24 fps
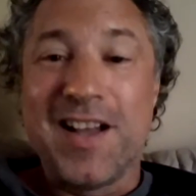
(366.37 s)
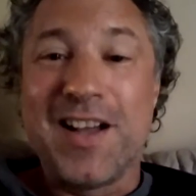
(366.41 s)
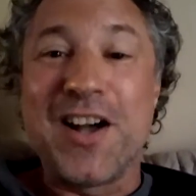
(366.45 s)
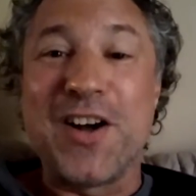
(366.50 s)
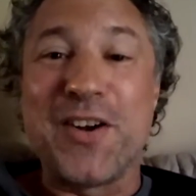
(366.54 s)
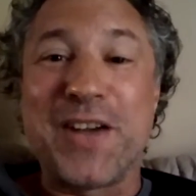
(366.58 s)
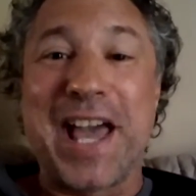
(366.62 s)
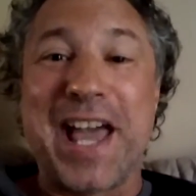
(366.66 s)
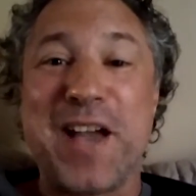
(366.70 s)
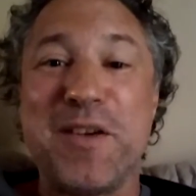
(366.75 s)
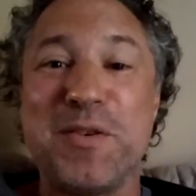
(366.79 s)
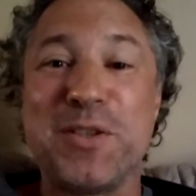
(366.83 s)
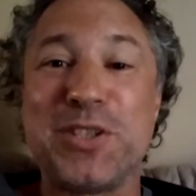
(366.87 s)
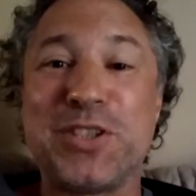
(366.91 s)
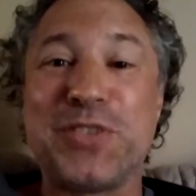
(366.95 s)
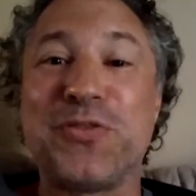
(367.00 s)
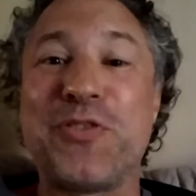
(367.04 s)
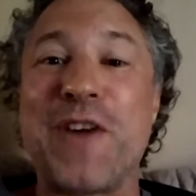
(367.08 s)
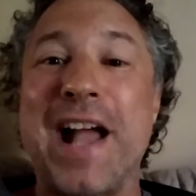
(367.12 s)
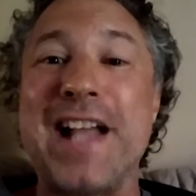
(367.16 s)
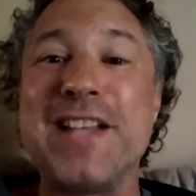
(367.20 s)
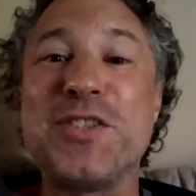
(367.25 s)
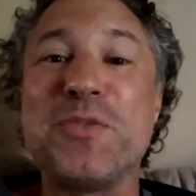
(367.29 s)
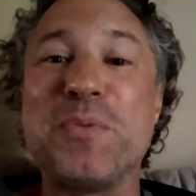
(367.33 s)
was
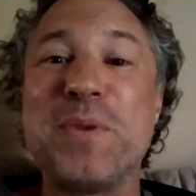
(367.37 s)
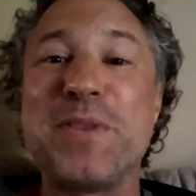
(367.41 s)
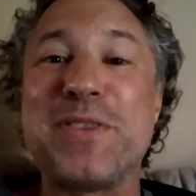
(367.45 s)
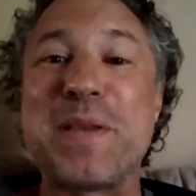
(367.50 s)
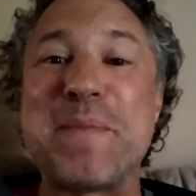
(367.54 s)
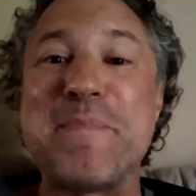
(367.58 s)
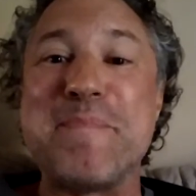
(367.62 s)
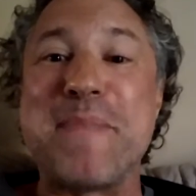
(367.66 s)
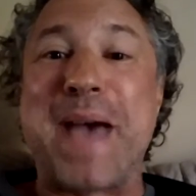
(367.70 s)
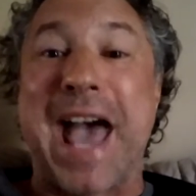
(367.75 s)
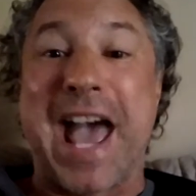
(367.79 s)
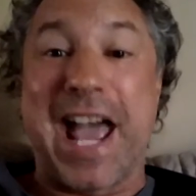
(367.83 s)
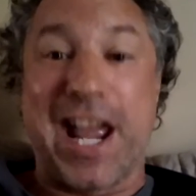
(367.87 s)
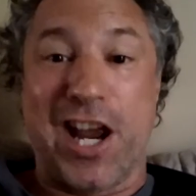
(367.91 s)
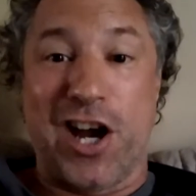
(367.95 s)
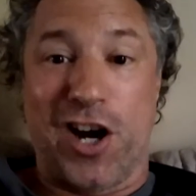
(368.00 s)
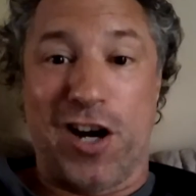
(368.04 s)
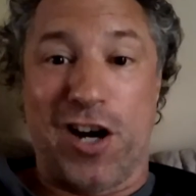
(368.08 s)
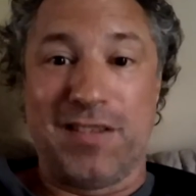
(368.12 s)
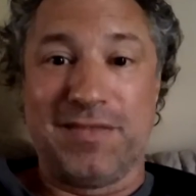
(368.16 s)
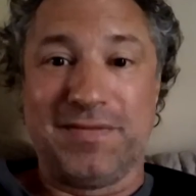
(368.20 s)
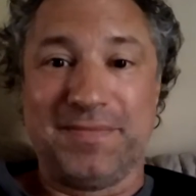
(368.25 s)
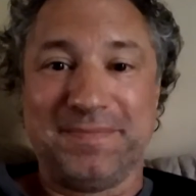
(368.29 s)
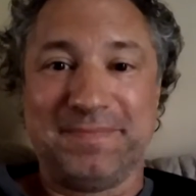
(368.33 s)
friends with the
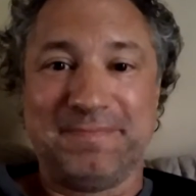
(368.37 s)
mayor's